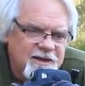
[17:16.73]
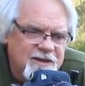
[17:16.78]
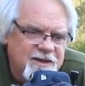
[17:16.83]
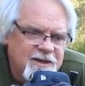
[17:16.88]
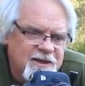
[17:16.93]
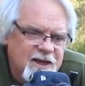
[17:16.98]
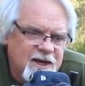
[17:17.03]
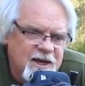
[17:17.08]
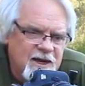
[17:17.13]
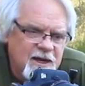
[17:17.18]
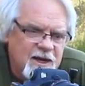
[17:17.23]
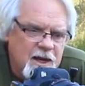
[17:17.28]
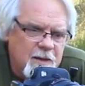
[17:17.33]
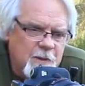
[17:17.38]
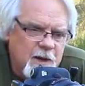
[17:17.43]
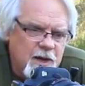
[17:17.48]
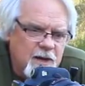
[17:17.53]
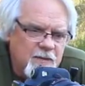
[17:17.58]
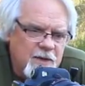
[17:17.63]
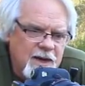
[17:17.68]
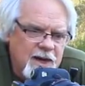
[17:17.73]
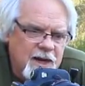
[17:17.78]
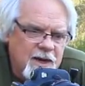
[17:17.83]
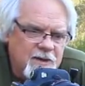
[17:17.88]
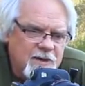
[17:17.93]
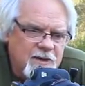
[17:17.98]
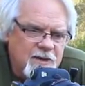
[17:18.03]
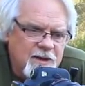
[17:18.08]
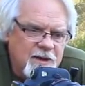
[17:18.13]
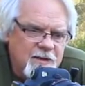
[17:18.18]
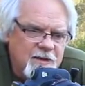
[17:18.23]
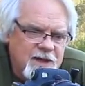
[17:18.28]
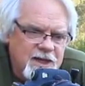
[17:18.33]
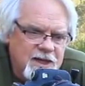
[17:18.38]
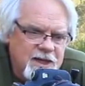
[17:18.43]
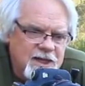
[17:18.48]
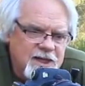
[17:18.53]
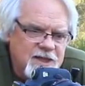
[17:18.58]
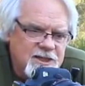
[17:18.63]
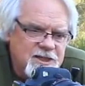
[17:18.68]
There, come on around. There he
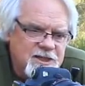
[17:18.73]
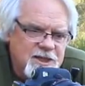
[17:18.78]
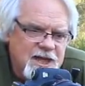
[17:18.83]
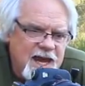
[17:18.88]
is.